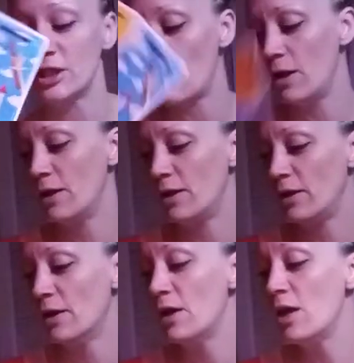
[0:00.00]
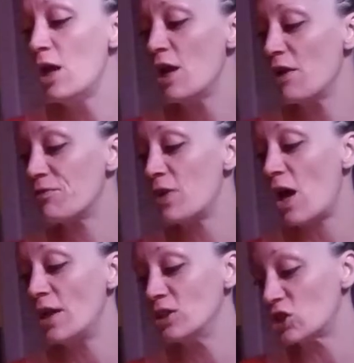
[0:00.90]
say if
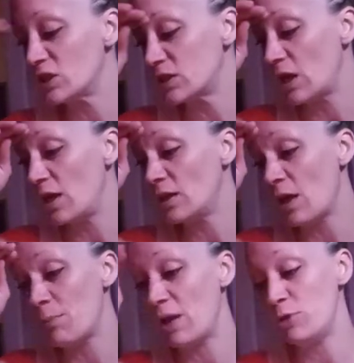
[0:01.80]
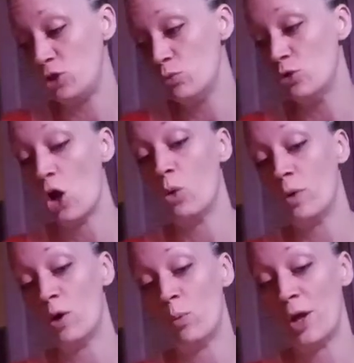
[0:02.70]
not it's just saying that maybe you know
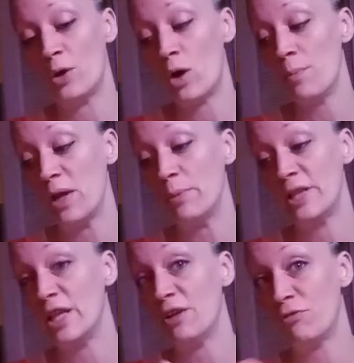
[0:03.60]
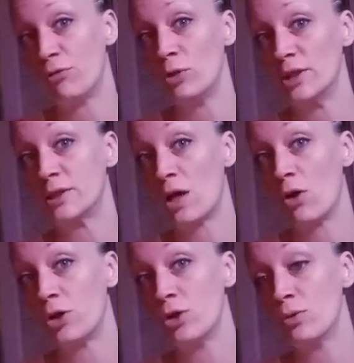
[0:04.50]
what went on maybe they didn't fully
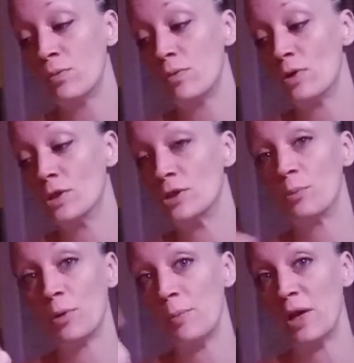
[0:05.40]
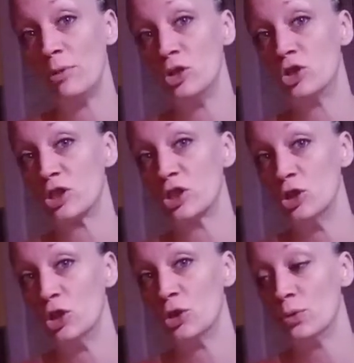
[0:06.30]
tell you but maybe you just
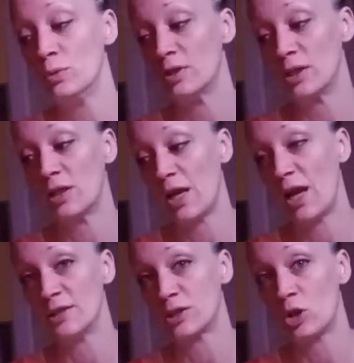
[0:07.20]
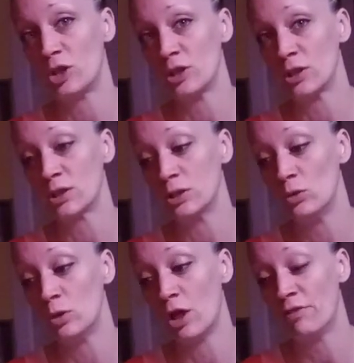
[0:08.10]
knew that they had started this
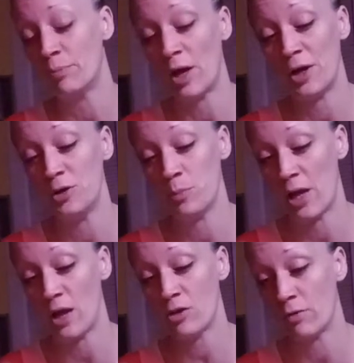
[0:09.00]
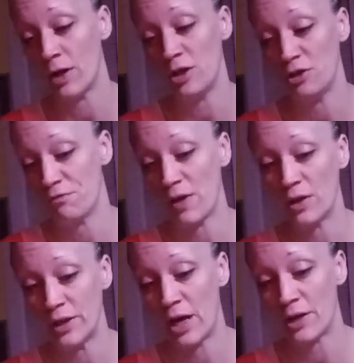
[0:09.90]
new love behind your back right and you
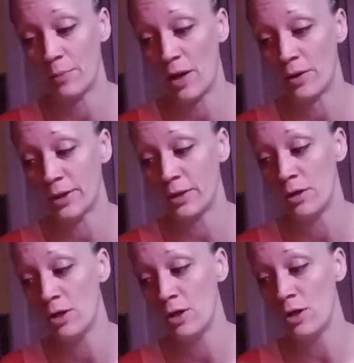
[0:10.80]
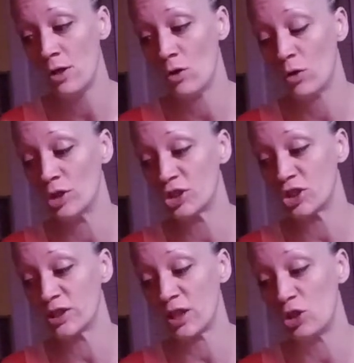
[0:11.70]
found out about it or it's
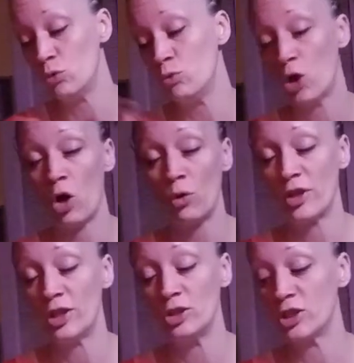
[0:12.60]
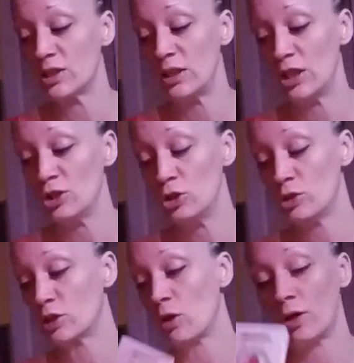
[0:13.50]
just like you know that you just need a new
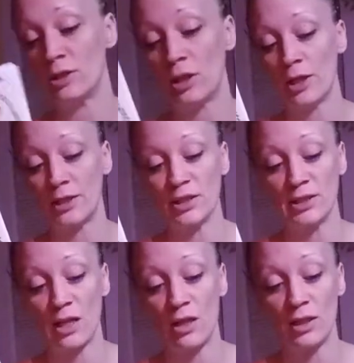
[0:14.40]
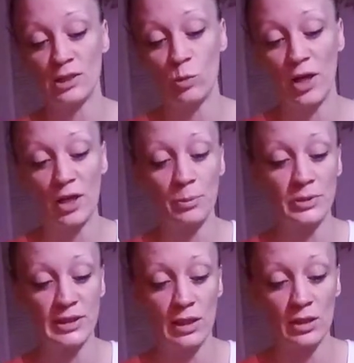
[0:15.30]
start let this end that's why i kept
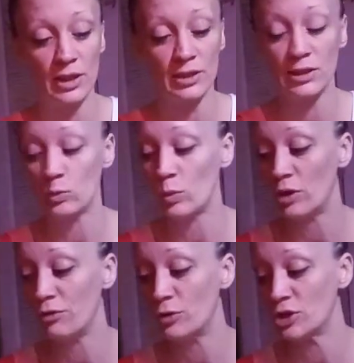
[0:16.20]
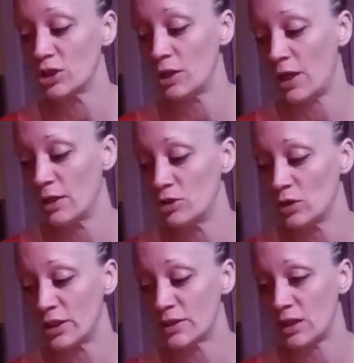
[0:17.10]
on saying let this wheel of fortune end
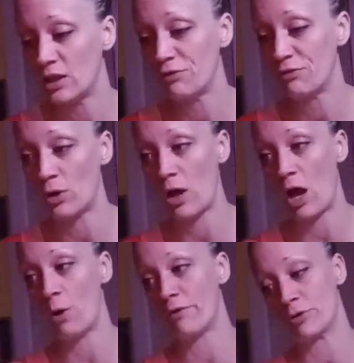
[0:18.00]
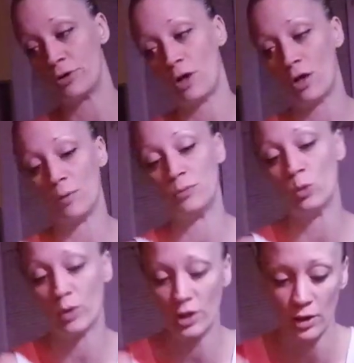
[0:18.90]
you guys take it for however um,
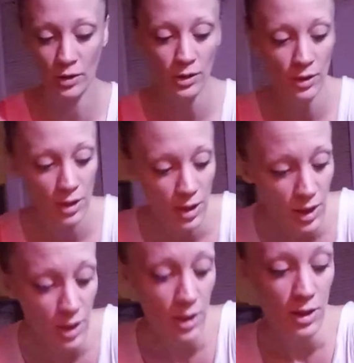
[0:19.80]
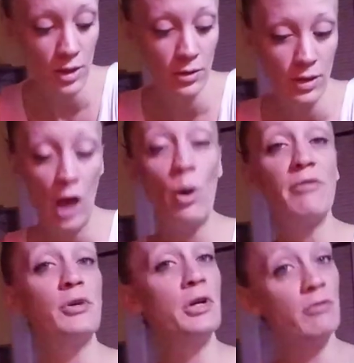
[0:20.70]
you want to
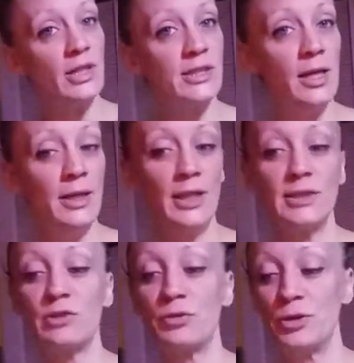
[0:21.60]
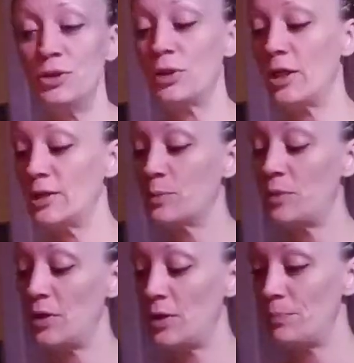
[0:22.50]
however it resonates for you guys.
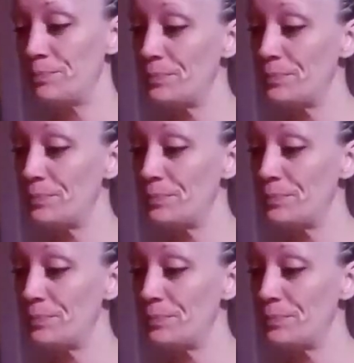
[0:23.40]
But